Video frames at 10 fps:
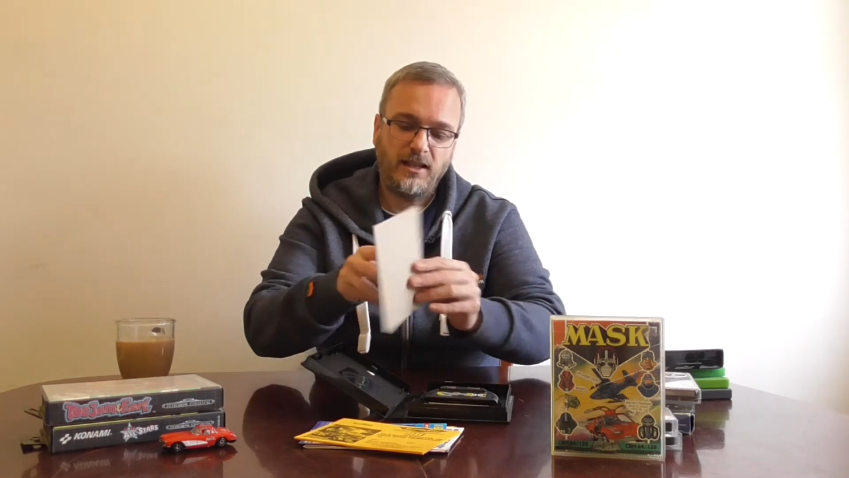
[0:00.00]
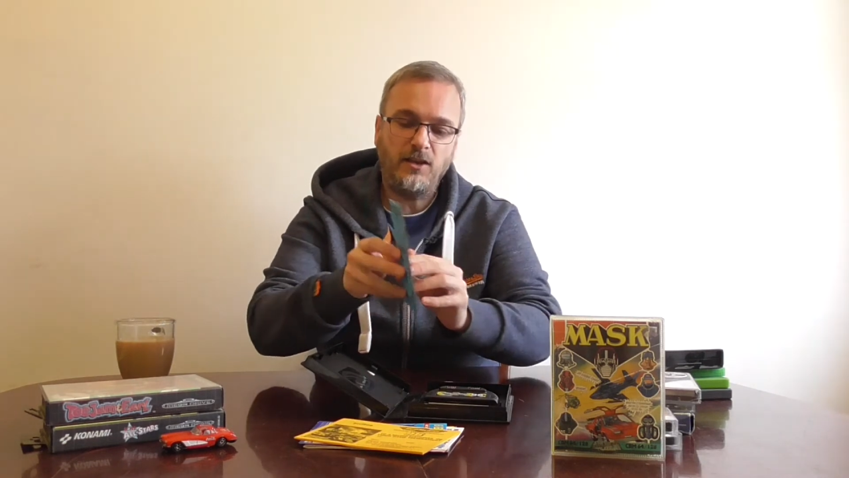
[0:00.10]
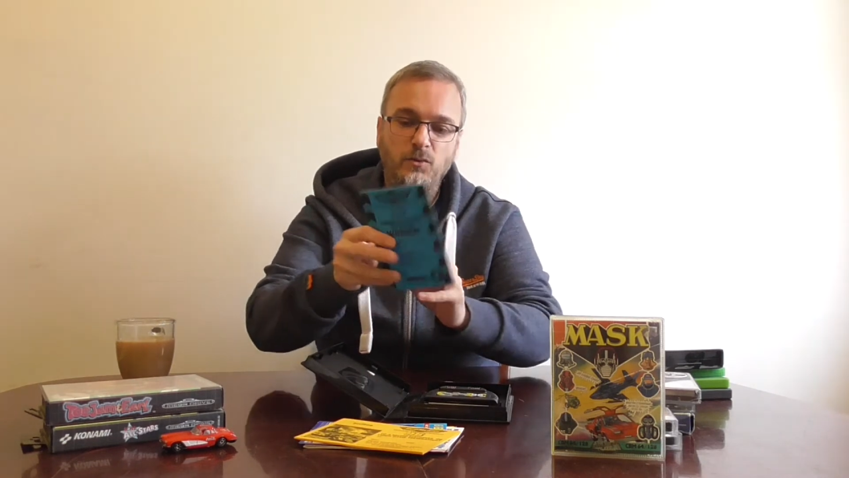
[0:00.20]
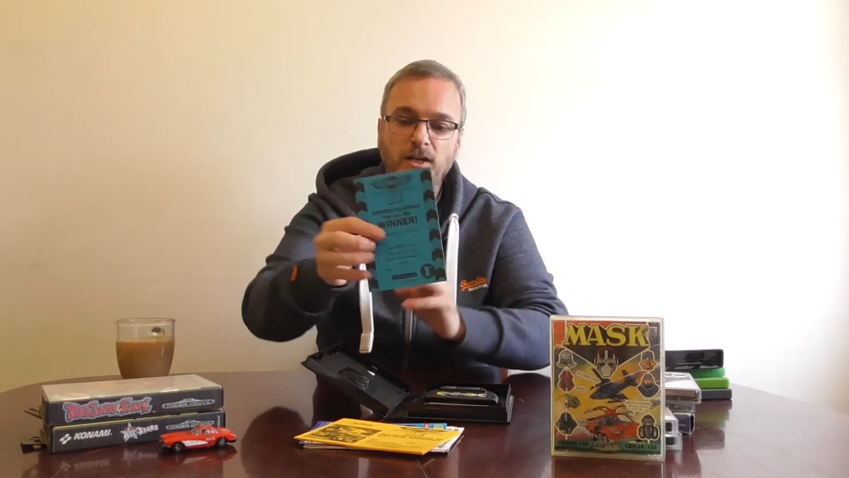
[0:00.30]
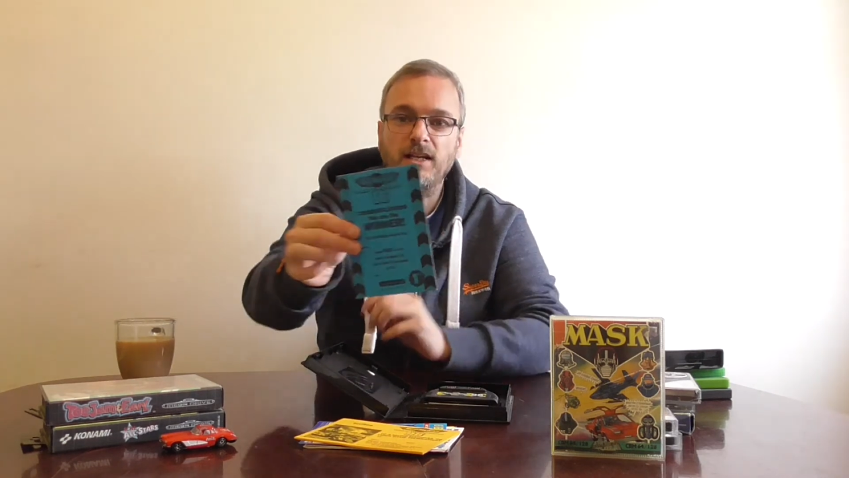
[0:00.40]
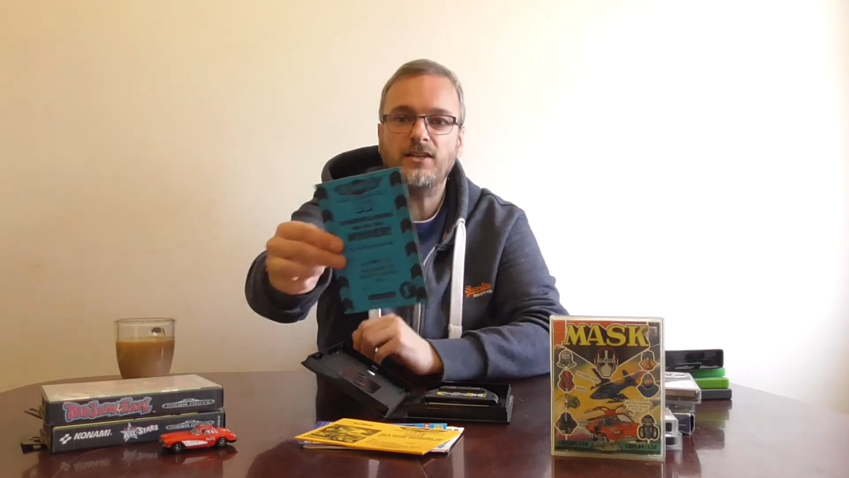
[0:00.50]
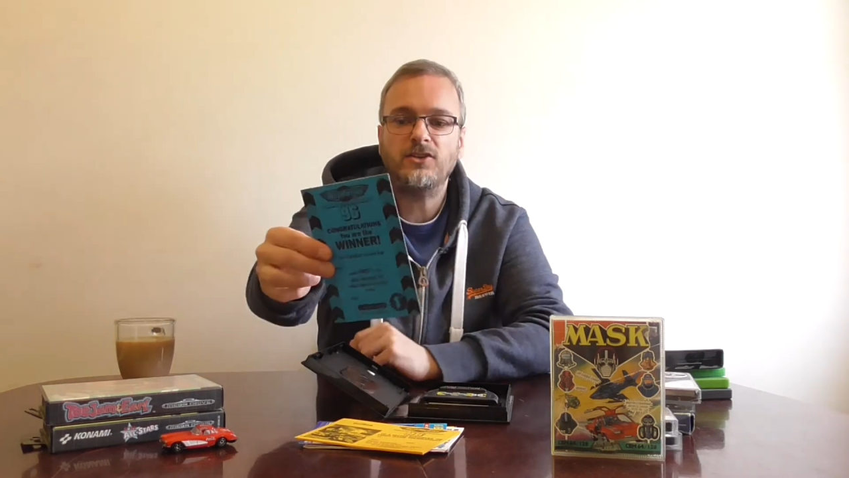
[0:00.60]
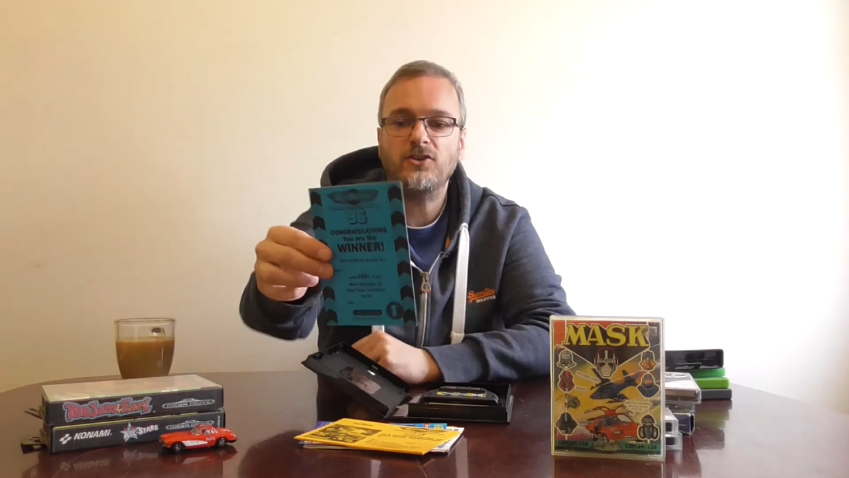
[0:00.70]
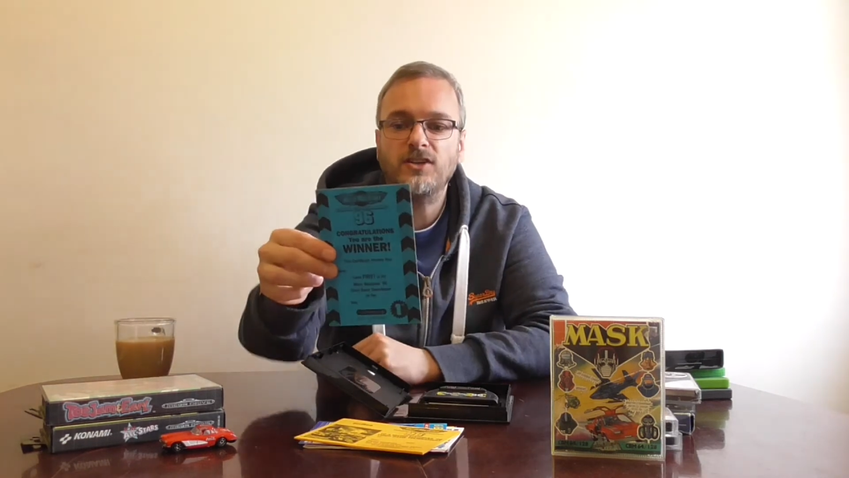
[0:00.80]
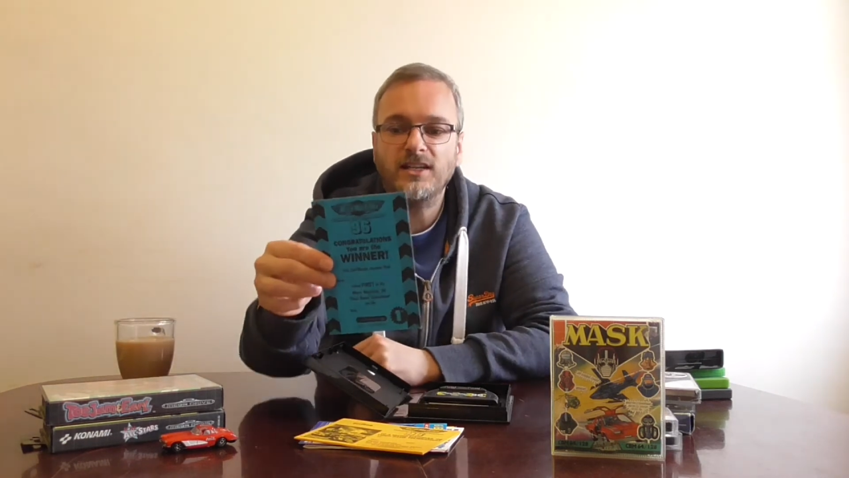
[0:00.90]
a winner
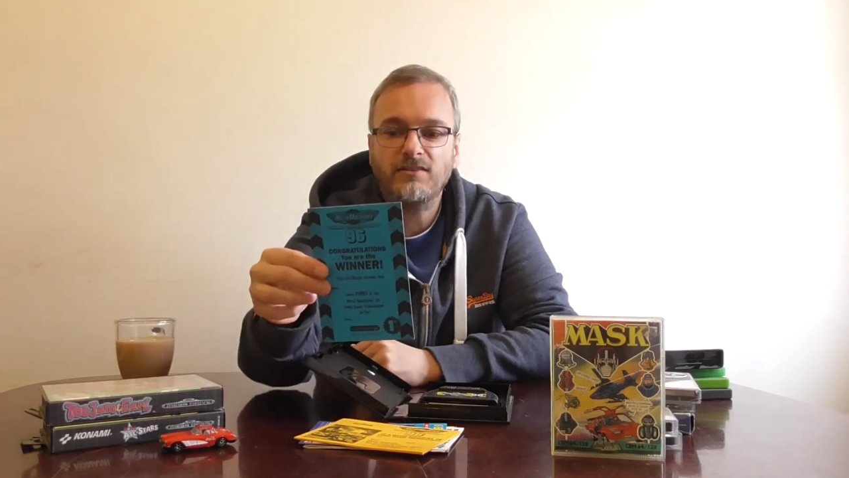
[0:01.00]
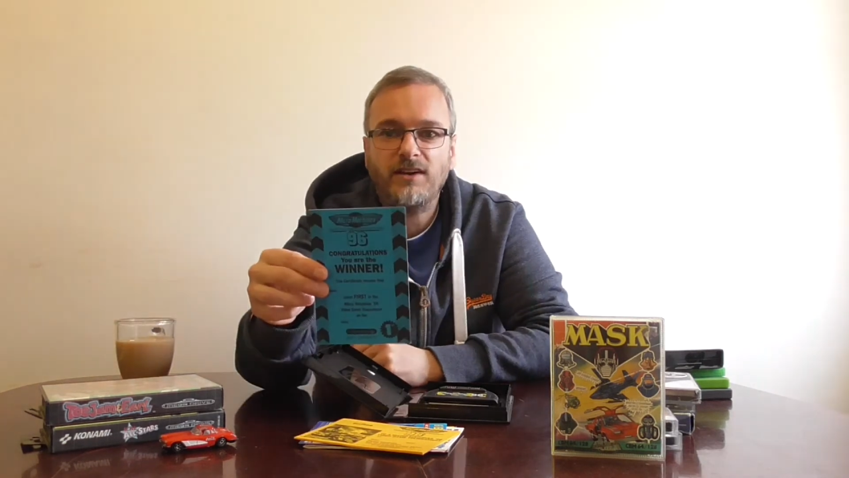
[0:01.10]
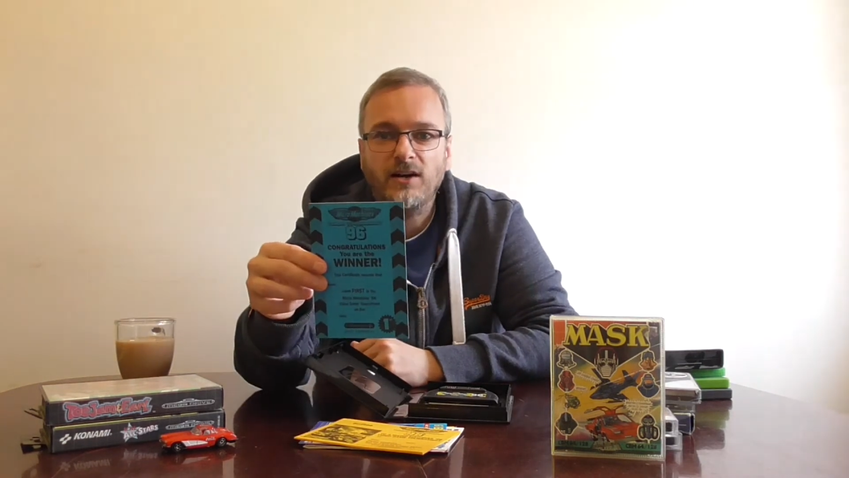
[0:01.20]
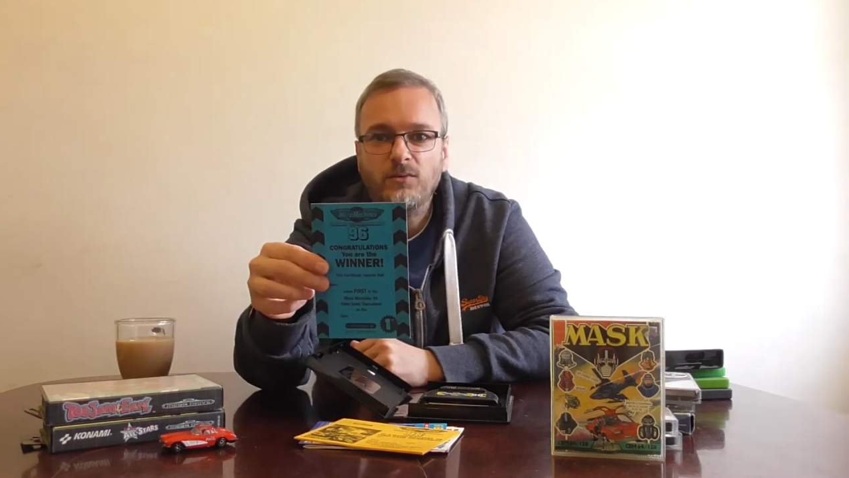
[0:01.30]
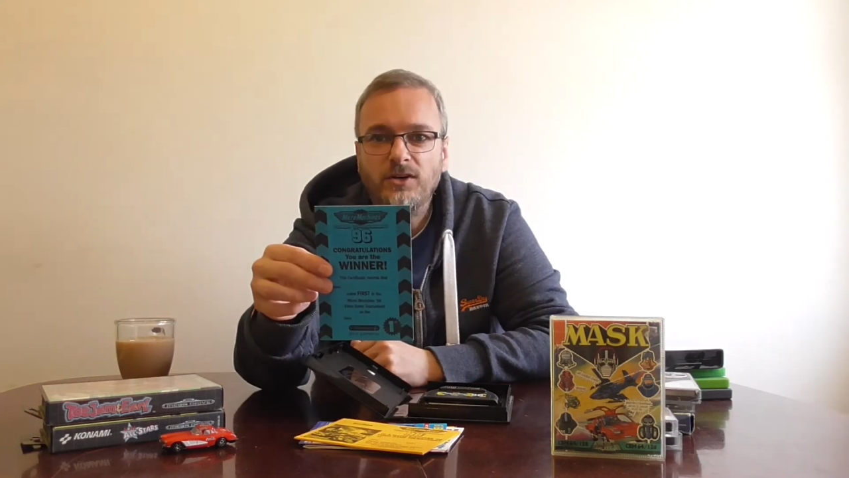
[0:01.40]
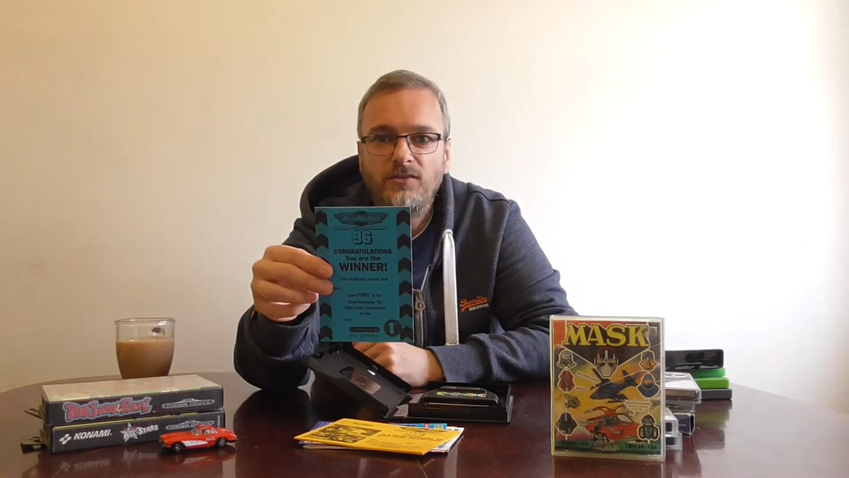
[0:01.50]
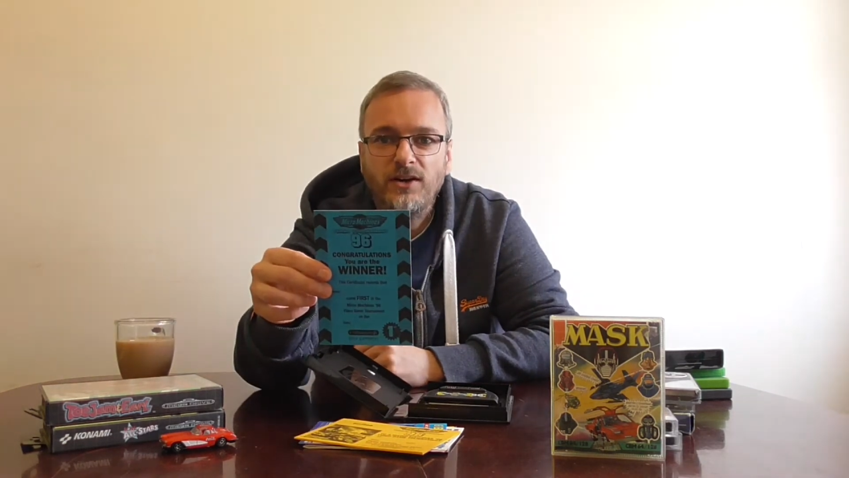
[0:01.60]
that you can give out when you've